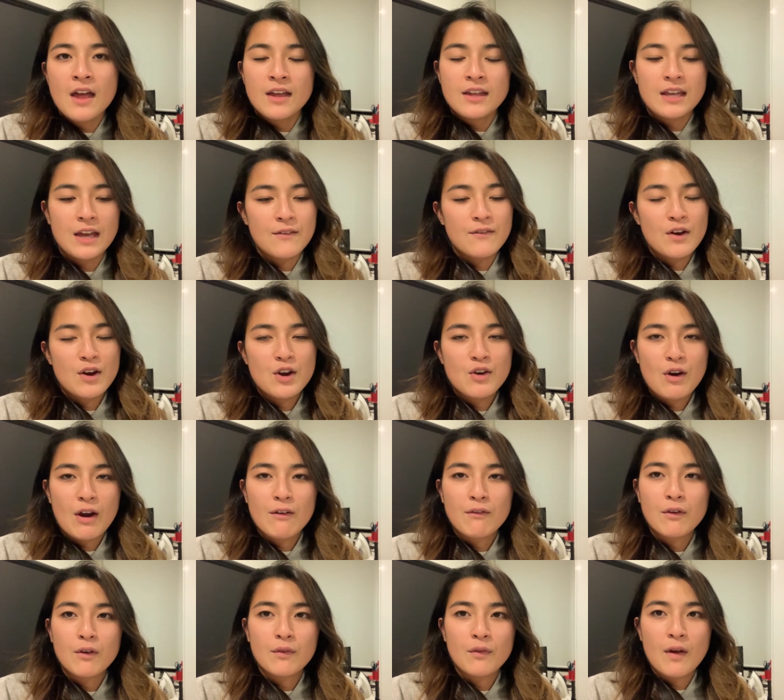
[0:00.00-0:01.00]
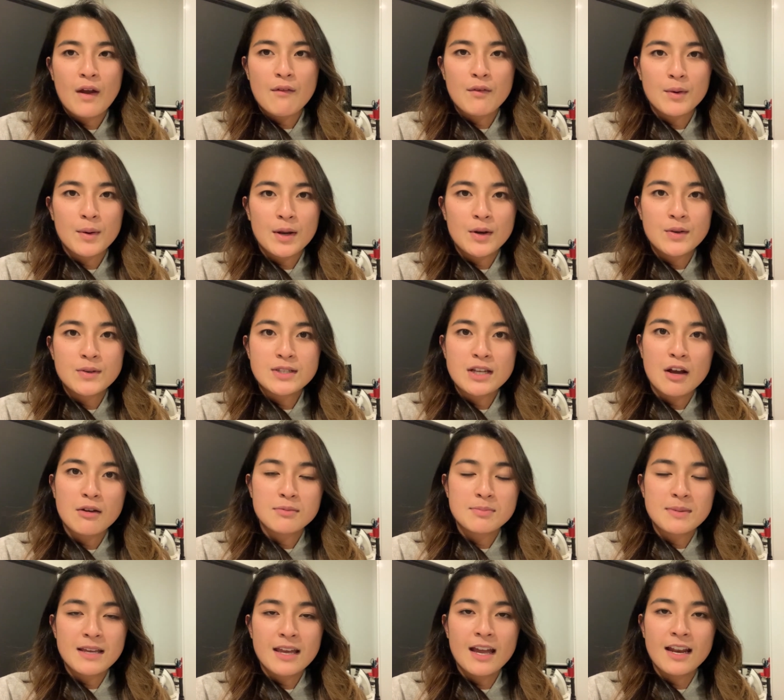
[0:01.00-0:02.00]
yeah, very grateful for everyone who's
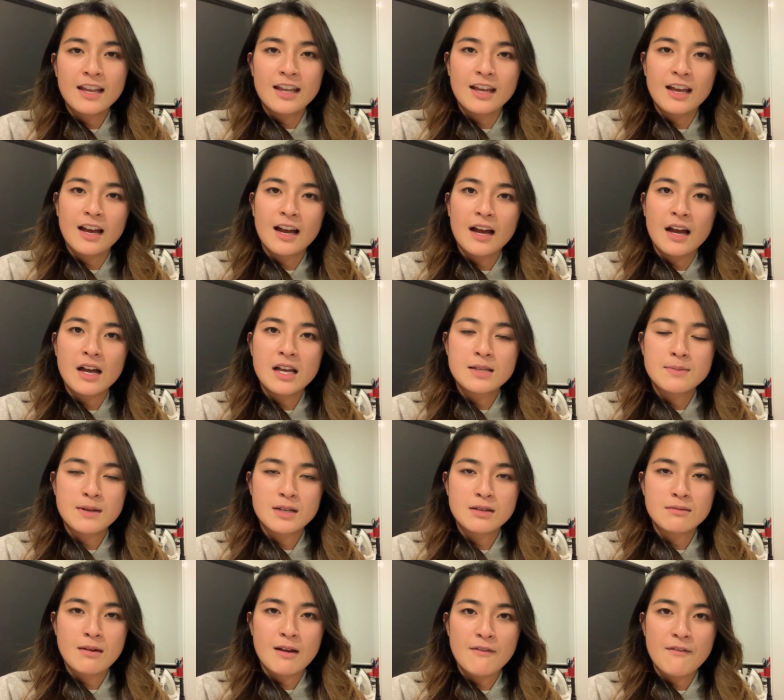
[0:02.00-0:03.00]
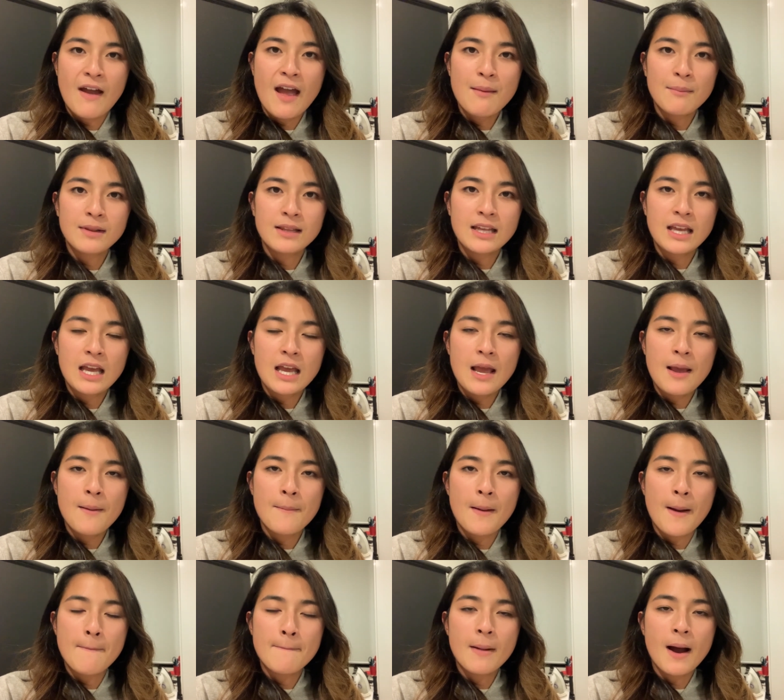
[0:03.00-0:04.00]
helped me get here, especially my family,
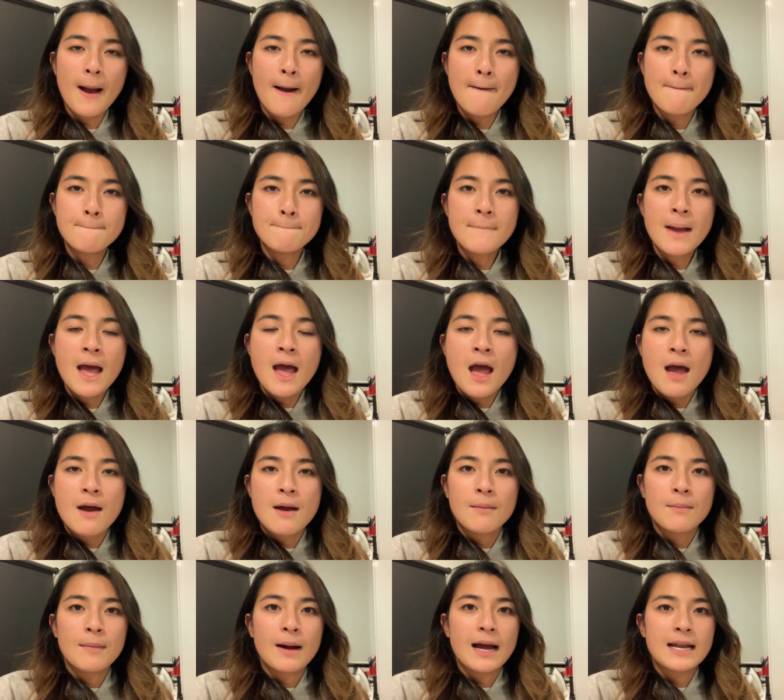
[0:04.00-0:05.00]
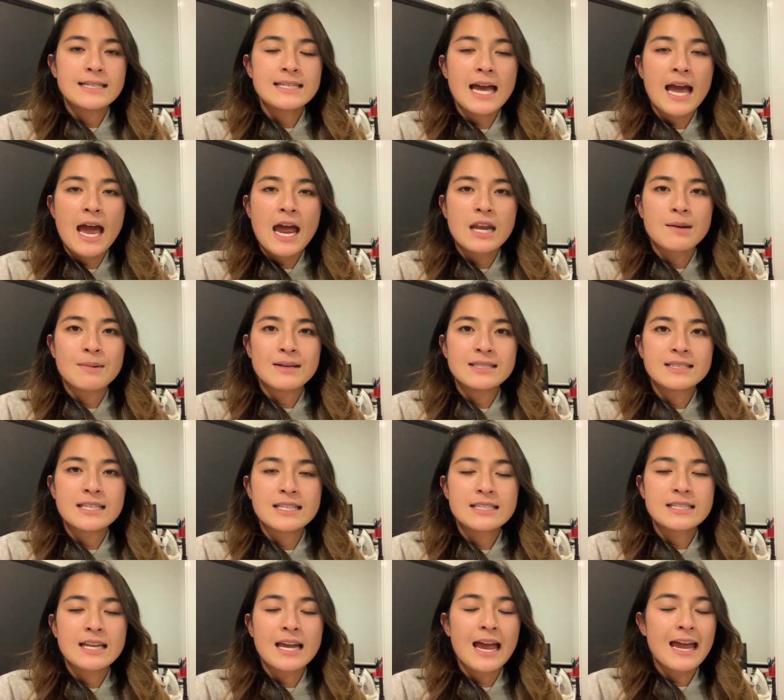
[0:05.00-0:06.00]
my mum, my dad, my
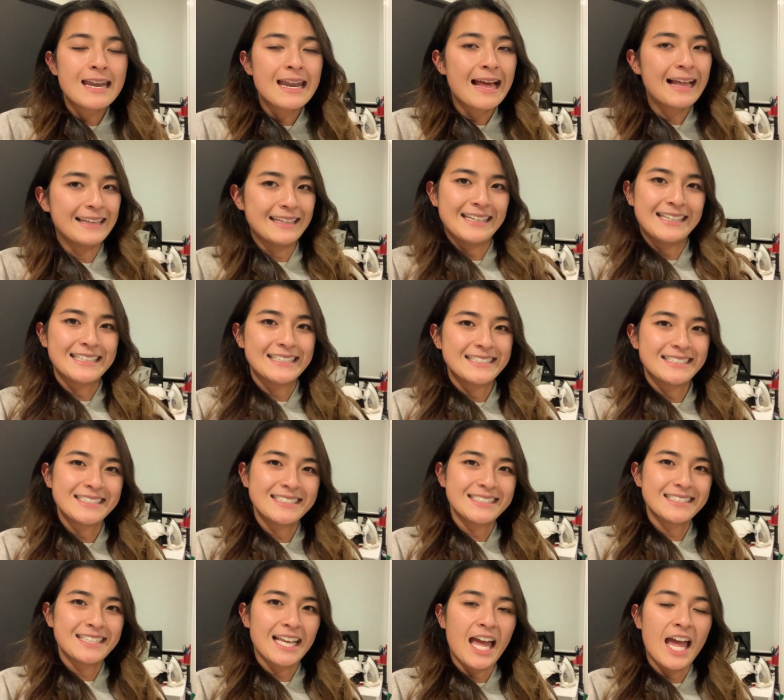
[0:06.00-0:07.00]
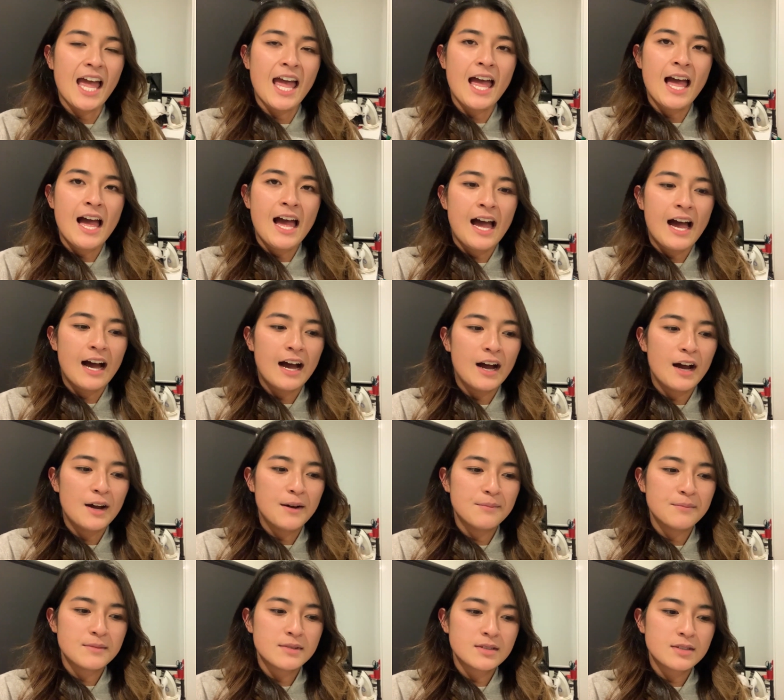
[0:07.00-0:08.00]
sister and Alex.
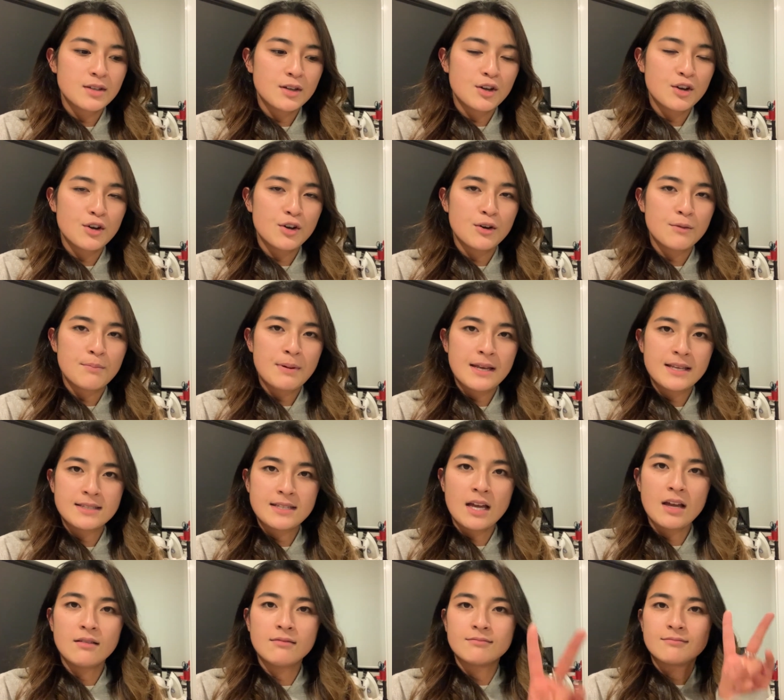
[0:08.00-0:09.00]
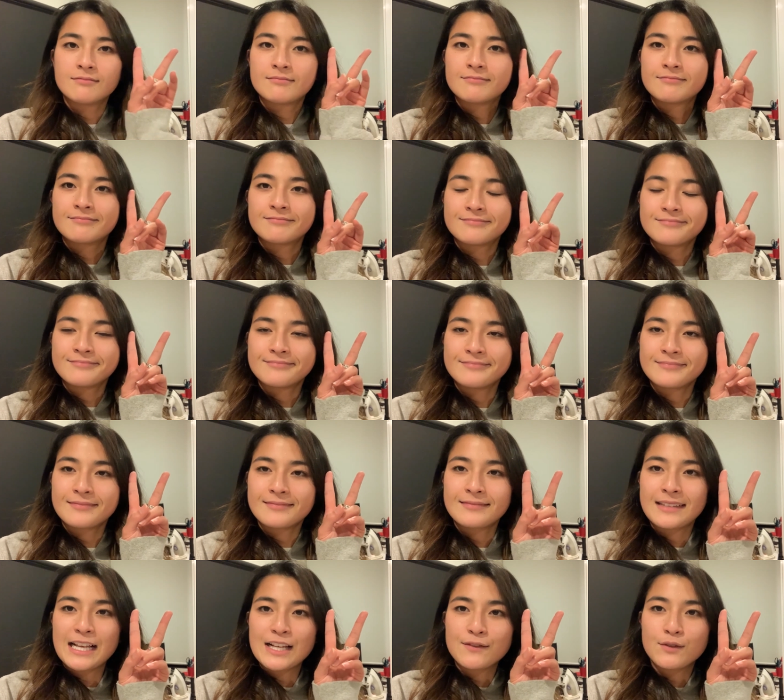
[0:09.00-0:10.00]
Um, so peace out.
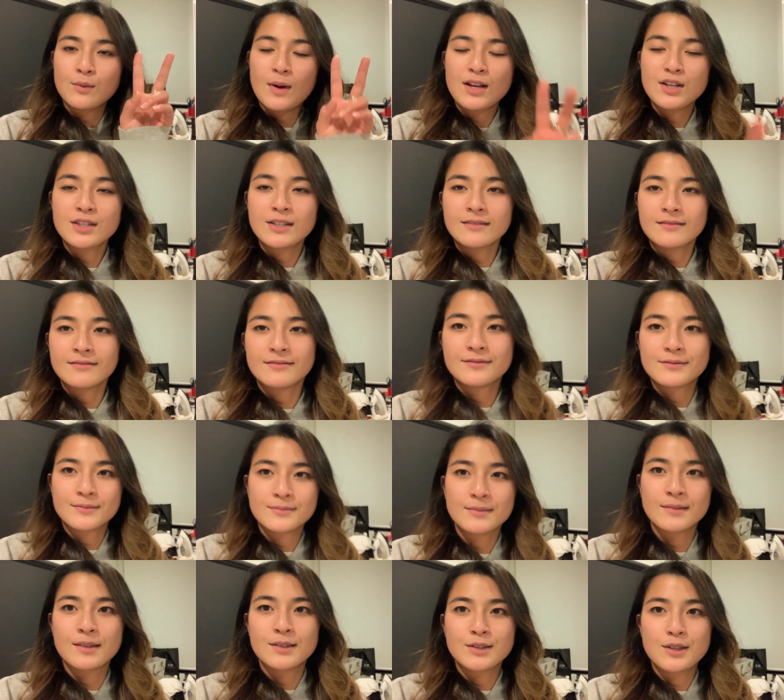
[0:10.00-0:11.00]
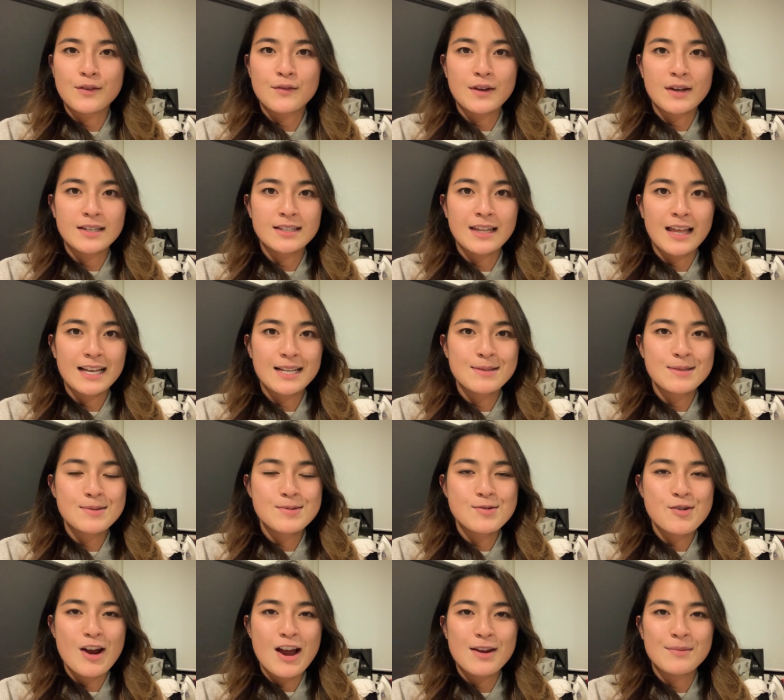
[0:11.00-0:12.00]
Thanks for watching. Don't forget to like and
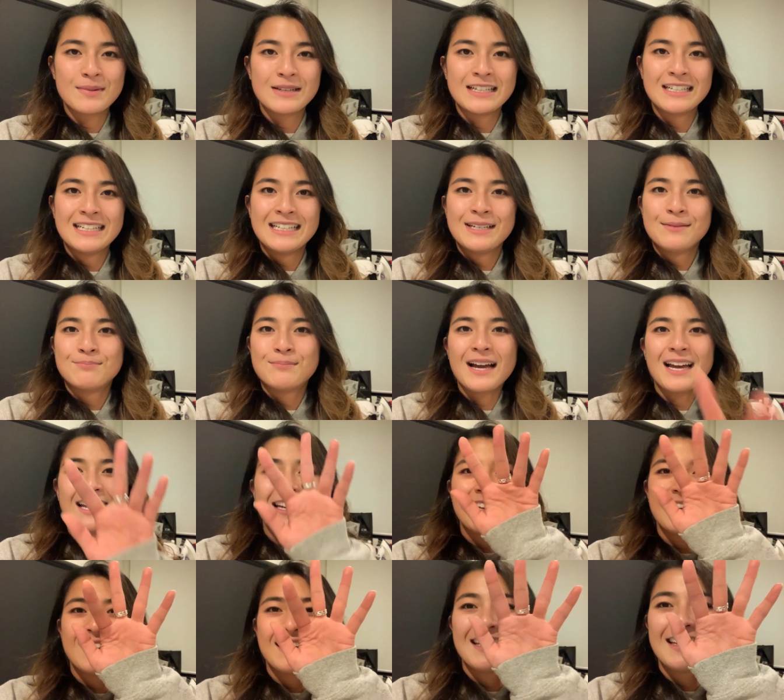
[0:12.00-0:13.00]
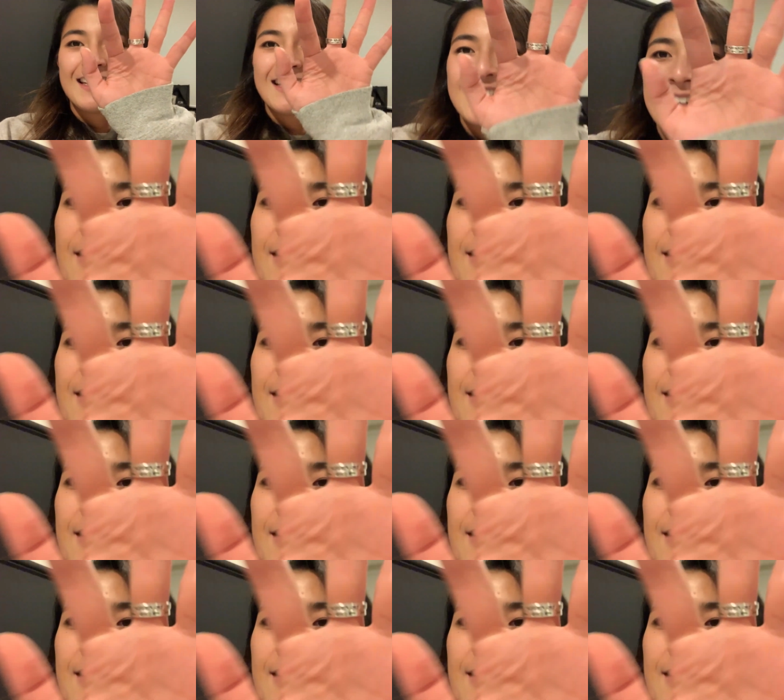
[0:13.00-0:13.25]
subscribe. Bye.